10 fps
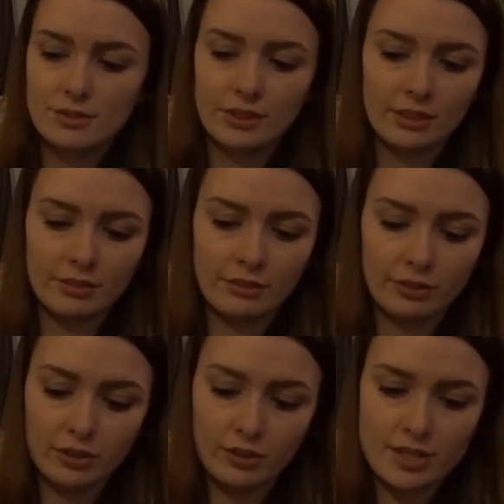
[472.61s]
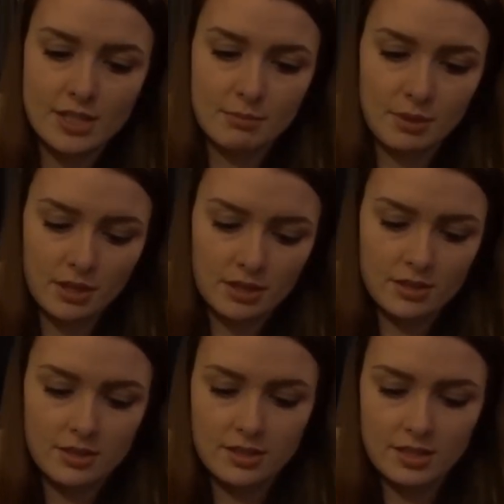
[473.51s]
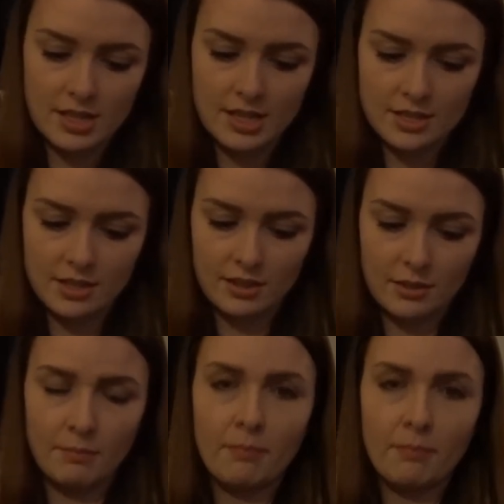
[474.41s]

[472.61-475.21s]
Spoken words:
for Livy for Christmas. The